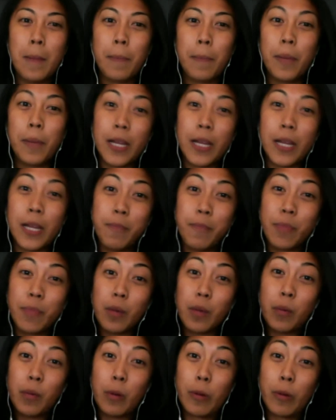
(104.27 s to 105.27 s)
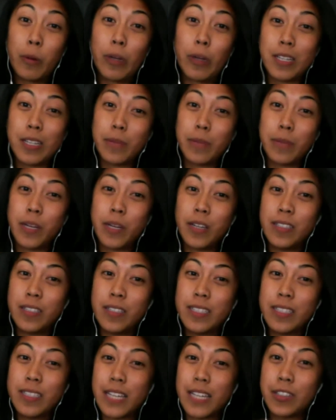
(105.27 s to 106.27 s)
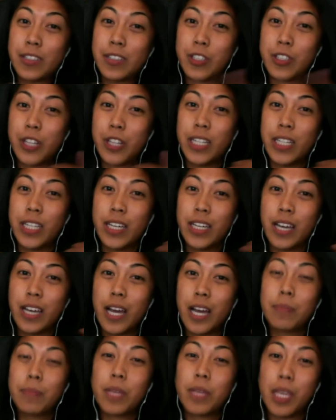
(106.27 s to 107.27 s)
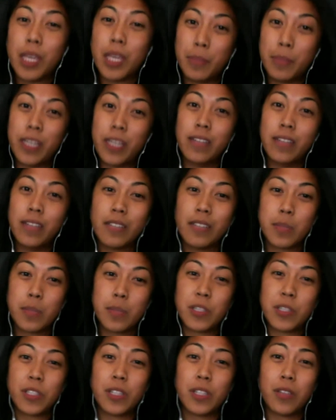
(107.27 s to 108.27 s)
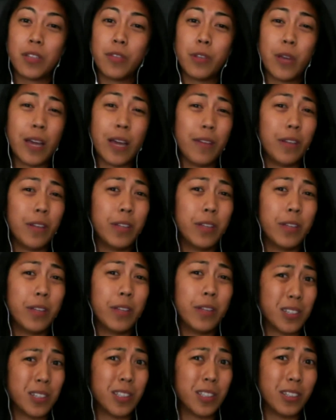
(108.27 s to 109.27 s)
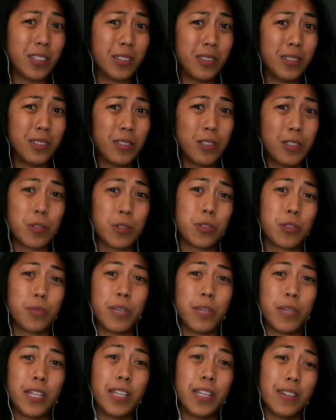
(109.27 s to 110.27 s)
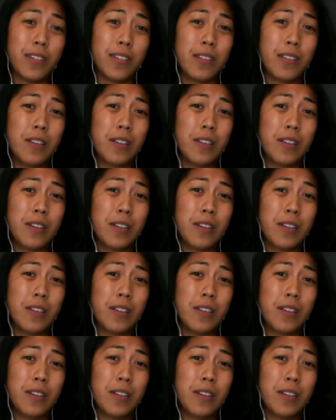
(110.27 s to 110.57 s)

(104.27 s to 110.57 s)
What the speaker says: But what we're going to talk about is actually trying to upkeep it, especially if you haven't even started your social media.